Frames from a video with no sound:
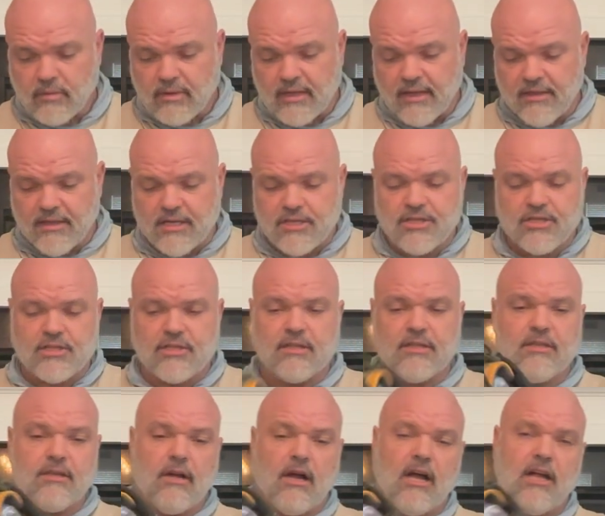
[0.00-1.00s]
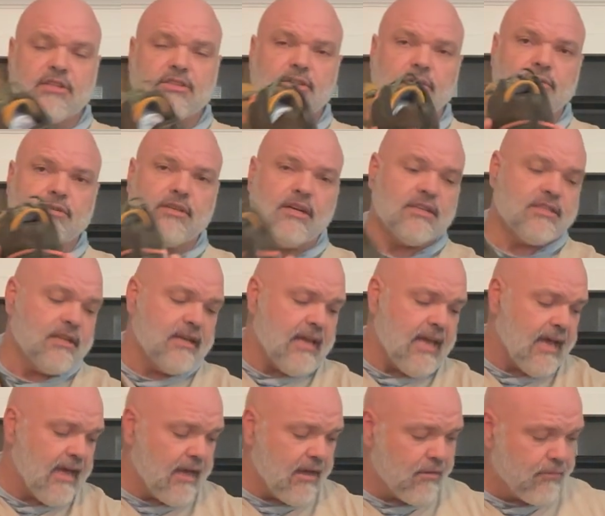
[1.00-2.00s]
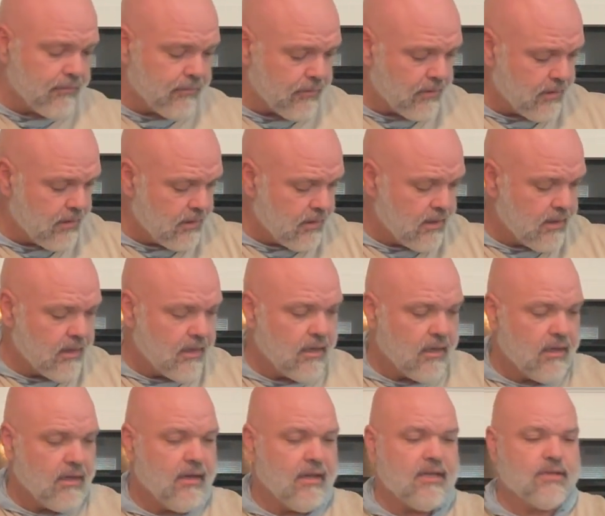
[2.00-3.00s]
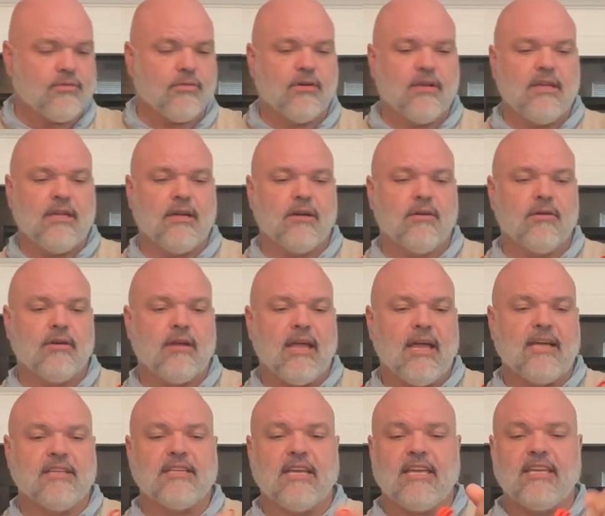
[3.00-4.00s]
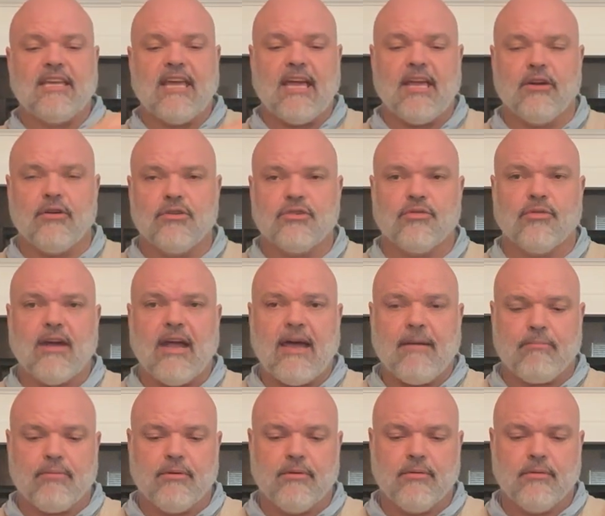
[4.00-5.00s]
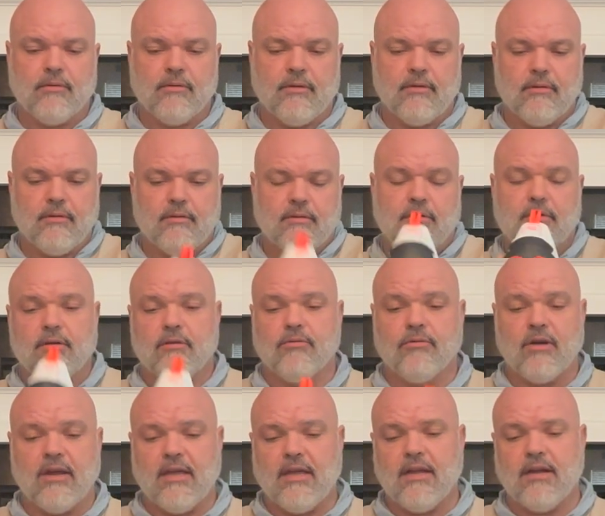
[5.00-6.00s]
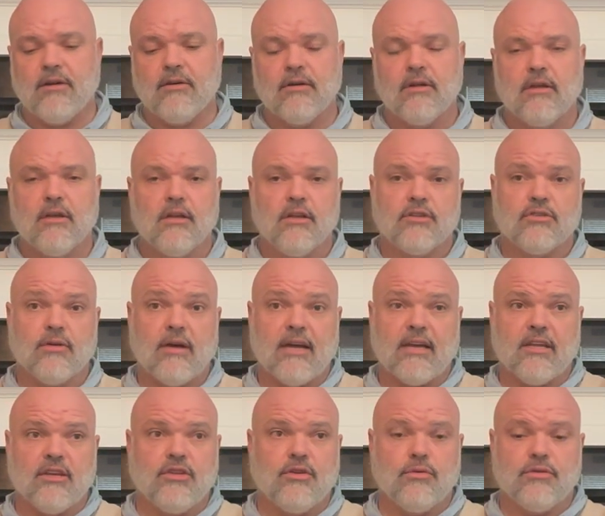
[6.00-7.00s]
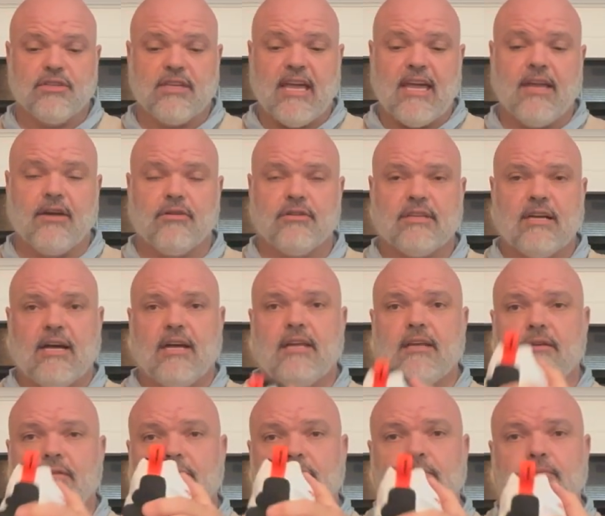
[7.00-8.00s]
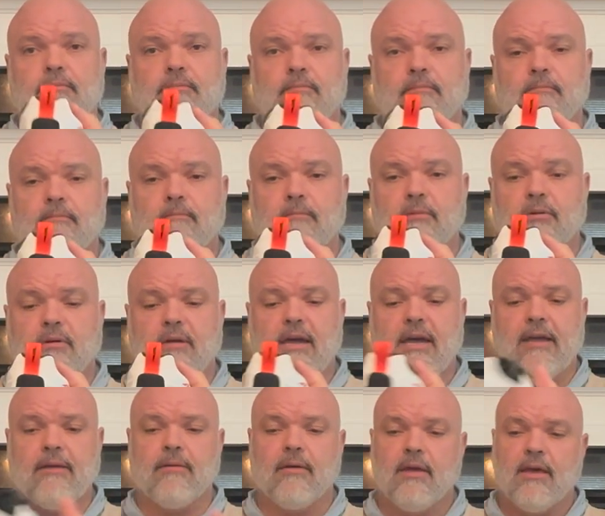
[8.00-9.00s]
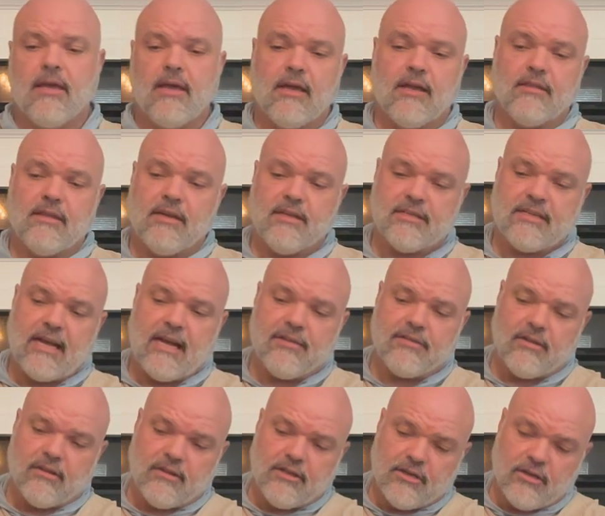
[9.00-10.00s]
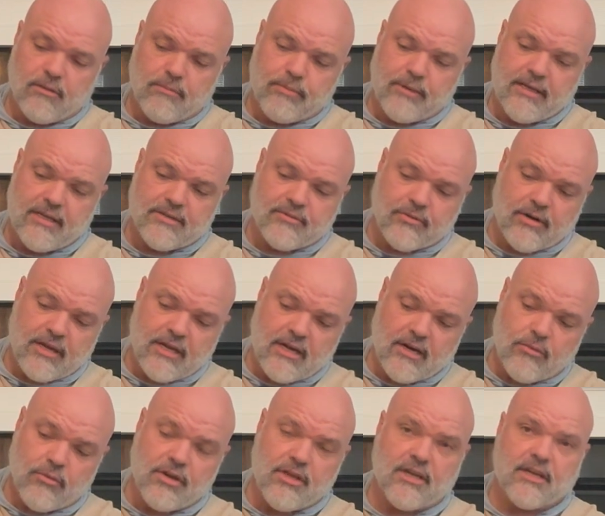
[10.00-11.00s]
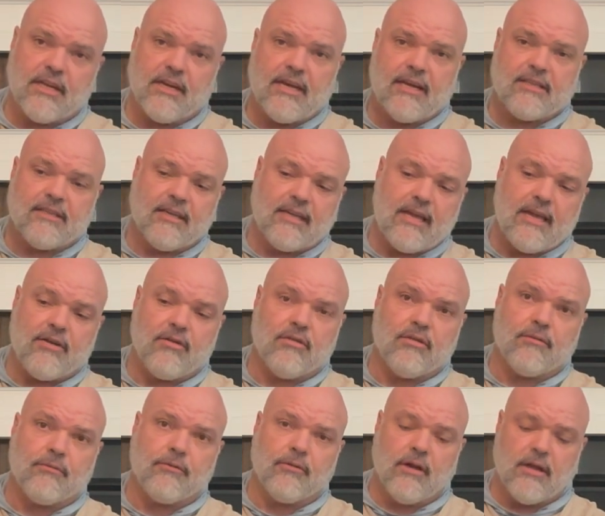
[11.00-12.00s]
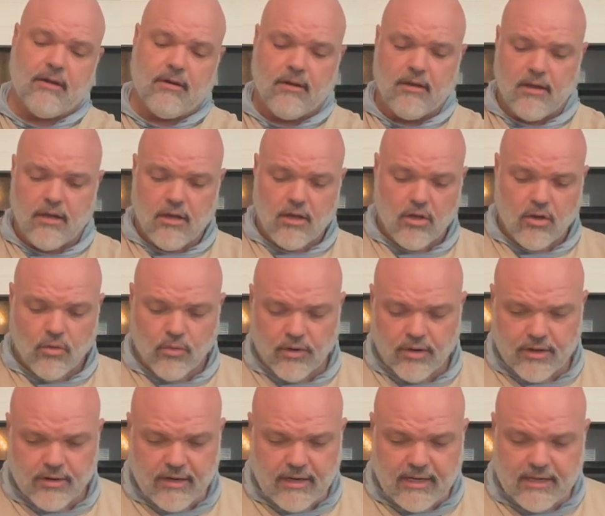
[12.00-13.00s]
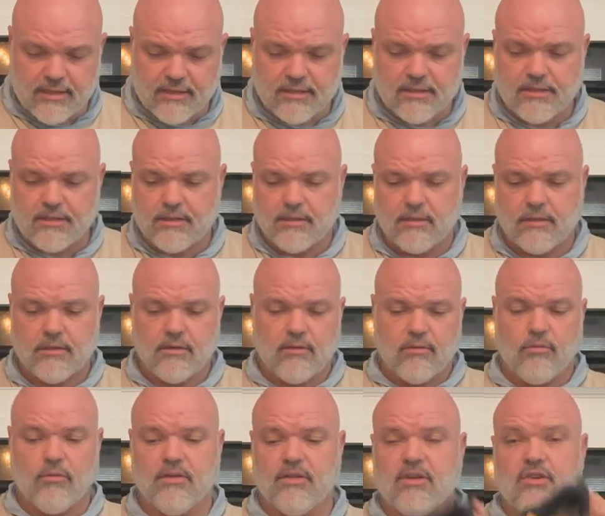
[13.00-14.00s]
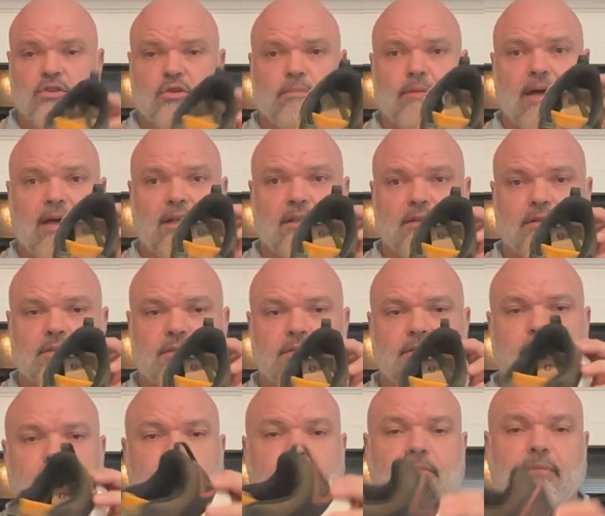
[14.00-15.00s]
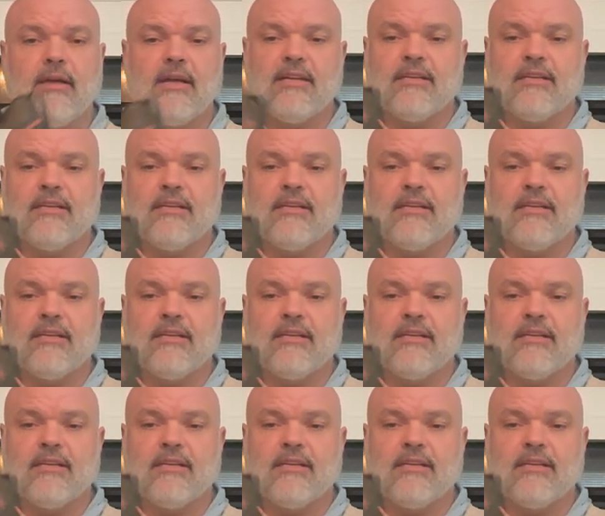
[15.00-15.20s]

This also doesn't have. This one here has a gator trap right here, so I can use gaiters on it, okay? And then it's got the little piece right here where you connect the gaiter in the front, whereas with the New Balance, it